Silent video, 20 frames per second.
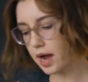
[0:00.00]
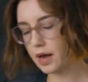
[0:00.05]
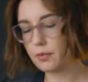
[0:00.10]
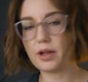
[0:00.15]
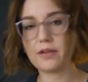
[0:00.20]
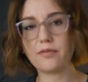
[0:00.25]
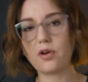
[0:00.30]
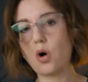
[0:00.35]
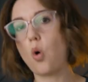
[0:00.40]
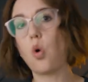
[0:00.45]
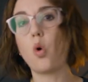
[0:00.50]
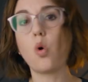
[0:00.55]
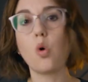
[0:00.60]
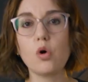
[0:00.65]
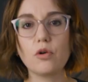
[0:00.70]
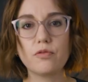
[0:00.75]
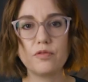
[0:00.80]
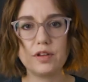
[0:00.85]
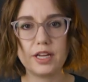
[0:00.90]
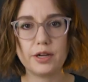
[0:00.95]
and we have a
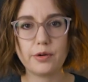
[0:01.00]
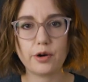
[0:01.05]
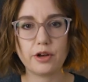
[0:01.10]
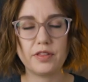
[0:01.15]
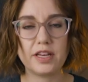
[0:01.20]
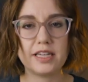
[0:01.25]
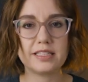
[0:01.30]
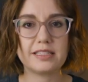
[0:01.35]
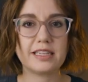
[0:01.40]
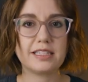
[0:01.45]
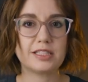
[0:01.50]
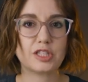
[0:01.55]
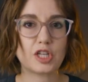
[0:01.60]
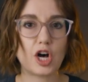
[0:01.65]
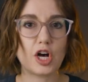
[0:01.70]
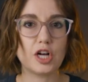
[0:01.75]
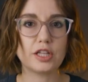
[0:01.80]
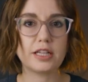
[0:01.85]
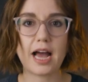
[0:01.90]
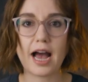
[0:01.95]
whole video on this, it's
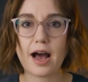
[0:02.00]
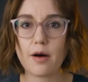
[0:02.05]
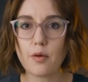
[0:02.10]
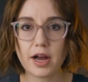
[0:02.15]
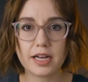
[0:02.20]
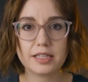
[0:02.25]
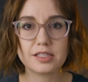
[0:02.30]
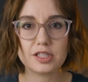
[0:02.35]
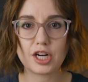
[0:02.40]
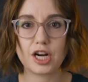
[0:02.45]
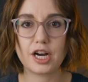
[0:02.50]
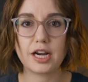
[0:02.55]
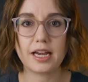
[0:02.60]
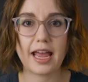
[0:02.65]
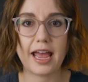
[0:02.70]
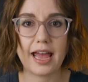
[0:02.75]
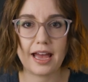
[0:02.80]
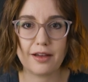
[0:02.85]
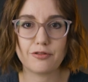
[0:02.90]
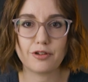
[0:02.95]
called How I Start
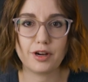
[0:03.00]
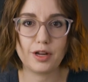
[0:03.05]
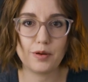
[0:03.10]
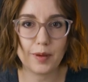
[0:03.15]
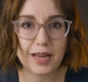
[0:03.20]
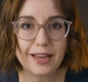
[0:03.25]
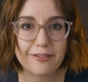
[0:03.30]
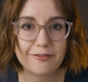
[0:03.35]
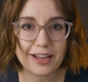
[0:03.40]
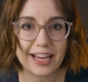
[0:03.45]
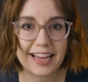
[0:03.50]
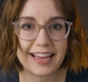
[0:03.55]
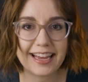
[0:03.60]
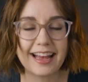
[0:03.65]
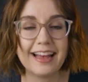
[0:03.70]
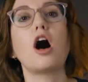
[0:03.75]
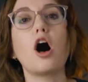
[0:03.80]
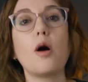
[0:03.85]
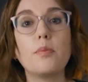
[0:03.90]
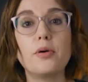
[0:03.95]
Every
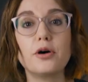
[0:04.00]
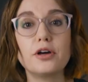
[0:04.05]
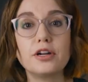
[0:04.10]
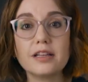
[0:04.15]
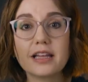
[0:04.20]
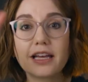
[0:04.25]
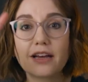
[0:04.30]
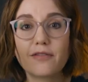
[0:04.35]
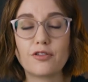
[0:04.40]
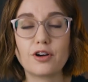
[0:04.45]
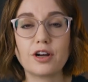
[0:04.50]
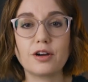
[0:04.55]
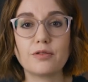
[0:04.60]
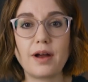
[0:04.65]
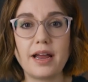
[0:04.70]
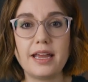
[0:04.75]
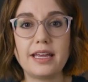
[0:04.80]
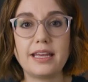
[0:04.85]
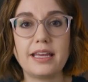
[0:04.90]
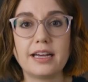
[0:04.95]
Weaving. I'll put a link for it
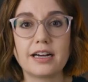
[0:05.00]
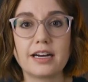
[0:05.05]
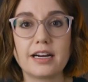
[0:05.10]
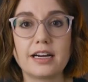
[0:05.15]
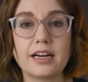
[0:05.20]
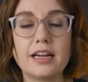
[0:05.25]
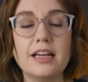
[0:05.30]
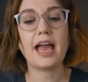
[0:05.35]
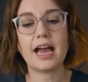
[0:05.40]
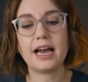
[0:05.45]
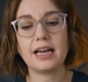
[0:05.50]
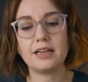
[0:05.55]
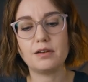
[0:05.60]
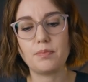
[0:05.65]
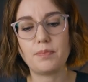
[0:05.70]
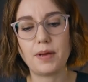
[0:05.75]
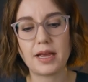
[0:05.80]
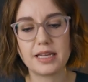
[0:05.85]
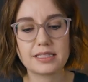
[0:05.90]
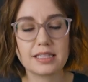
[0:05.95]
right here.
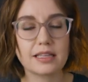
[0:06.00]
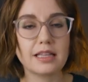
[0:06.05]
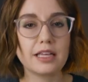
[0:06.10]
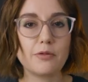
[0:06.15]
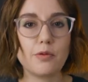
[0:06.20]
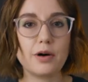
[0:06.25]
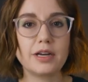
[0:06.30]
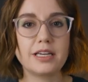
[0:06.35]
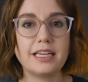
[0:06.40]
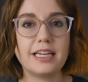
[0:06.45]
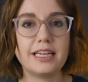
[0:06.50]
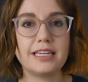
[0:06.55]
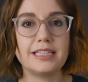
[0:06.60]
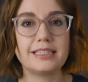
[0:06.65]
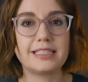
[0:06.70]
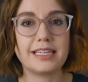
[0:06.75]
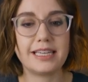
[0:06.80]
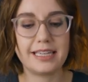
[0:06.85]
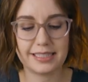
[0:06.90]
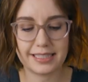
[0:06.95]
And basically what it
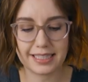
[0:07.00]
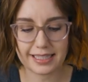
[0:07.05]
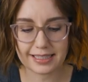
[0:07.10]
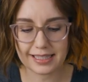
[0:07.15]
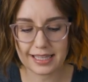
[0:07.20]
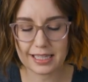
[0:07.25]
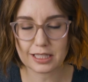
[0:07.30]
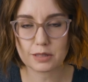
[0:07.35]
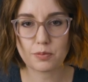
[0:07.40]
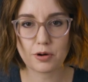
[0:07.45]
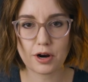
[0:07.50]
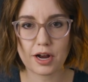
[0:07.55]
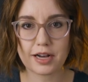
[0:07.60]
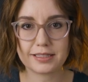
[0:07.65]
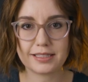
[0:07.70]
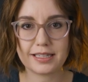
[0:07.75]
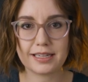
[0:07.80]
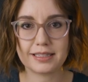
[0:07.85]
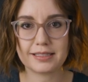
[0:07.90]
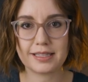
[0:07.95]
is, is it's this
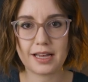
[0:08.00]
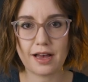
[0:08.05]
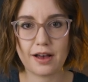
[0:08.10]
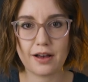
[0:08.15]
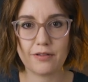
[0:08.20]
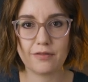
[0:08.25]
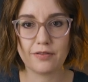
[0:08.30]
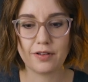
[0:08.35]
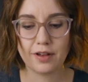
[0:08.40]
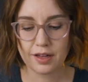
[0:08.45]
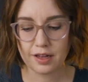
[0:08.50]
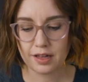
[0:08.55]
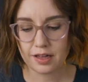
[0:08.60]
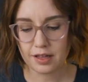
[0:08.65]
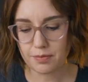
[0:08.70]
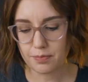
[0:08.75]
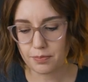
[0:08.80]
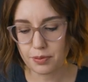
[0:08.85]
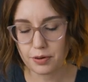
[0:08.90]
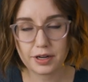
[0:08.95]
process of
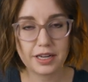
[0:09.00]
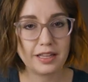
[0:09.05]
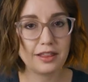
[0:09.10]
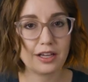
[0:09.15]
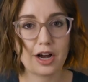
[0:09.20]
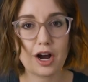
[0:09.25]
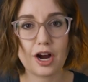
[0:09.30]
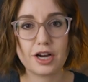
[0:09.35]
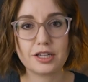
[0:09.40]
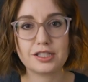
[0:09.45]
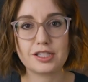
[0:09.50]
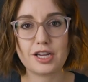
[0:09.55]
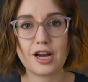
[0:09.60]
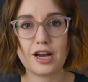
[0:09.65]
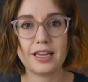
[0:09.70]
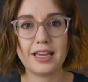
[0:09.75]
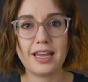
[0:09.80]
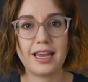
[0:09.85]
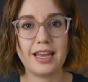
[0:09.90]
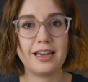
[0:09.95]
putting the
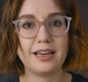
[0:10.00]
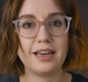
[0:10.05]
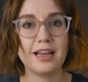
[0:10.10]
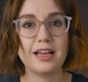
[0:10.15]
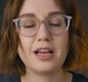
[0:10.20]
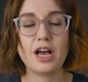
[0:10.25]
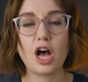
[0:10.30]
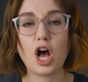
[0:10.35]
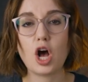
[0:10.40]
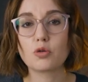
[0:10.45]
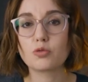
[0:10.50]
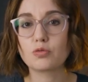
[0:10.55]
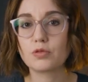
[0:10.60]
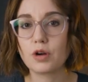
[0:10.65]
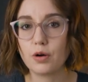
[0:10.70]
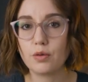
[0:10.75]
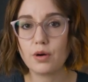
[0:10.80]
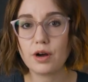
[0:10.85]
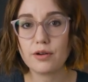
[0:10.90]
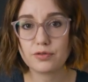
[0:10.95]
cardstock in, a
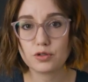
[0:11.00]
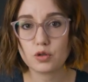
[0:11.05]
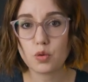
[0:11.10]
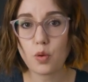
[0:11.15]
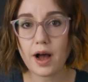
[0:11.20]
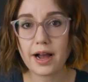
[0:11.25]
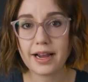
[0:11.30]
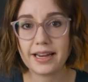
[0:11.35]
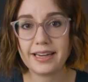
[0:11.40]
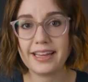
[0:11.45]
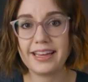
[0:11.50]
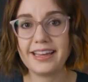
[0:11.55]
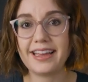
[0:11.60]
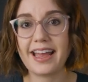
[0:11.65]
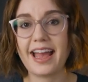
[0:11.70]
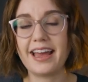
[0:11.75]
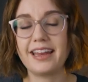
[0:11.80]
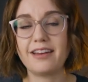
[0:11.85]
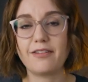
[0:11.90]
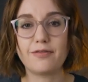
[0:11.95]
row of twining,
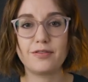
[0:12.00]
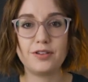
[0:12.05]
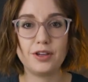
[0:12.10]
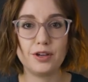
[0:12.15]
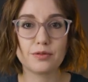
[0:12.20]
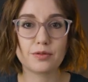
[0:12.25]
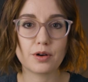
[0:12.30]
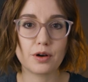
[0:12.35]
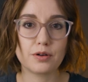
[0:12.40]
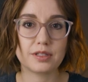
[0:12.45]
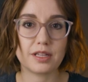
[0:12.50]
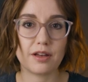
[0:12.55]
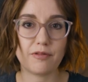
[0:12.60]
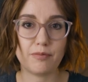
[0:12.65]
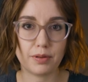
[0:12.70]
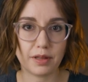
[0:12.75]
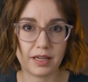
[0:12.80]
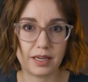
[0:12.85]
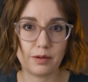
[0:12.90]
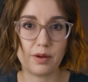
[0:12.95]
and a few rows
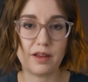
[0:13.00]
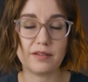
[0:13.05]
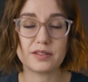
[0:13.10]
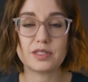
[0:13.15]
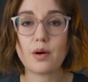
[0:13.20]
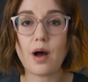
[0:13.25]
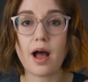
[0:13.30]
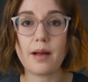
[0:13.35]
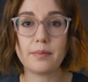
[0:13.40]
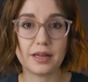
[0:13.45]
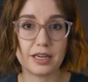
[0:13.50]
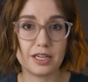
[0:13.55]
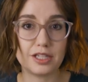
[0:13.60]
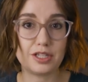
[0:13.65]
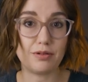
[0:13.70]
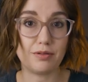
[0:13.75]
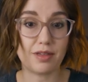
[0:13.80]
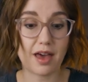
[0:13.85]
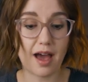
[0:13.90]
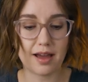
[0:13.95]
of plain weave. So I'm gonna
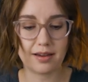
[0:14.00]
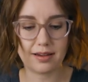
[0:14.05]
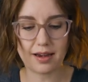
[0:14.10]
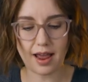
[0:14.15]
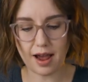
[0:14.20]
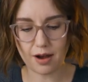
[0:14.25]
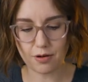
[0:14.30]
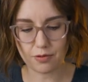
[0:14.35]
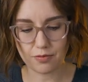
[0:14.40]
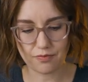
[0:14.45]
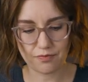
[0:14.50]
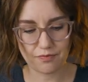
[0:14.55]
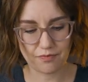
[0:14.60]
do that now.